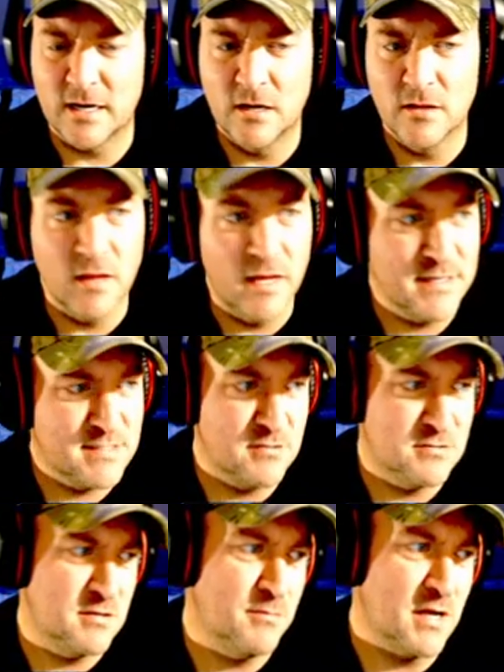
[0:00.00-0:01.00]
Unless there's
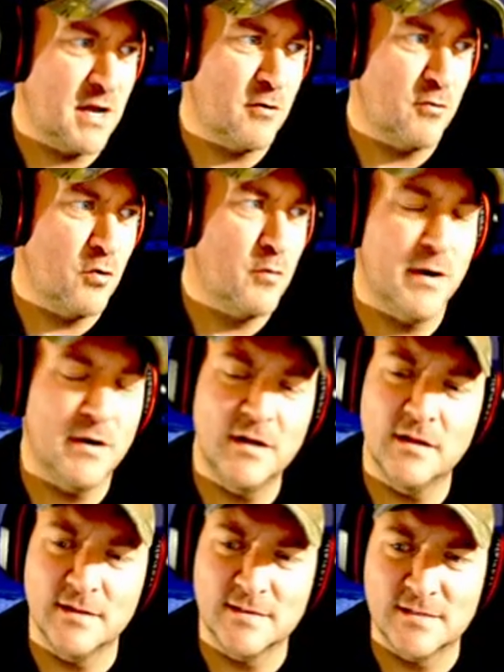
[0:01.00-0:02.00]
something I don't know about
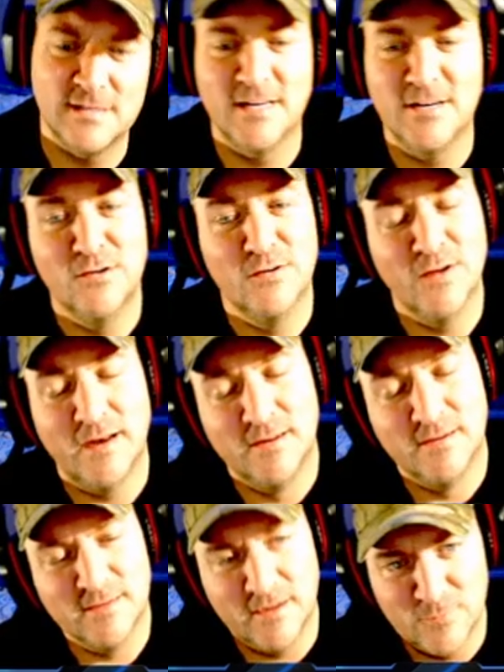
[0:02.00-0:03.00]
yet, let's continue
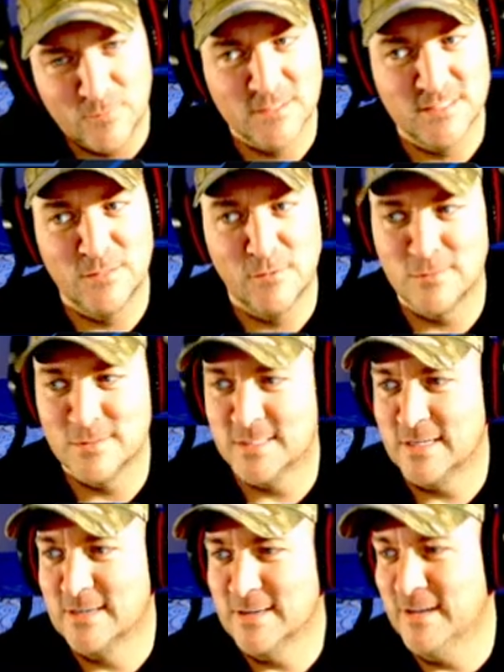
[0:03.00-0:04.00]
and we'll see what we see.